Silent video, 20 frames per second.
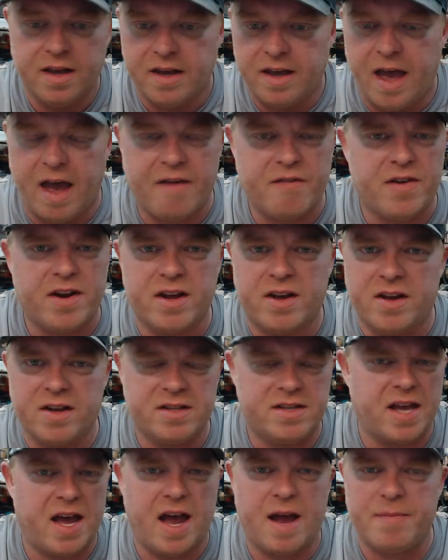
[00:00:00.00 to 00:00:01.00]
having a good
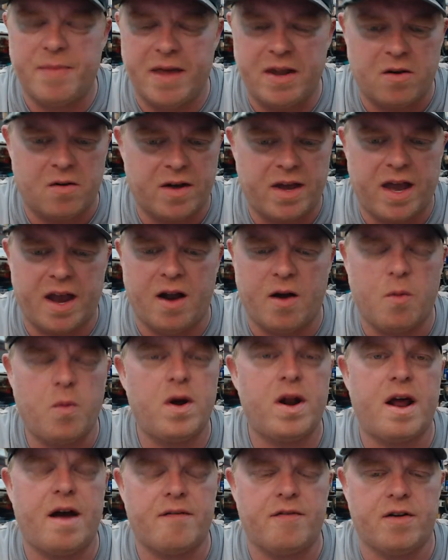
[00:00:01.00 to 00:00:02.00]
time. They don't care,
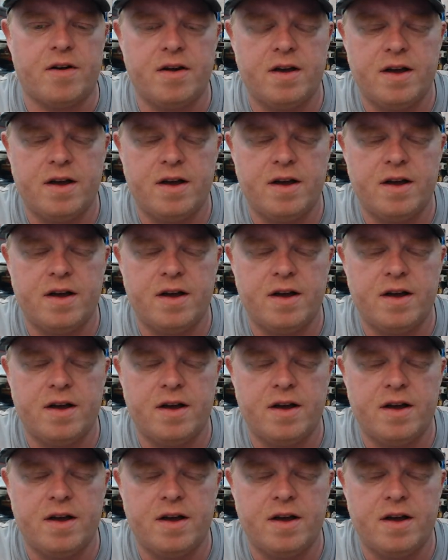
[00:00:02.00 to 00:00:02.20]
whatever.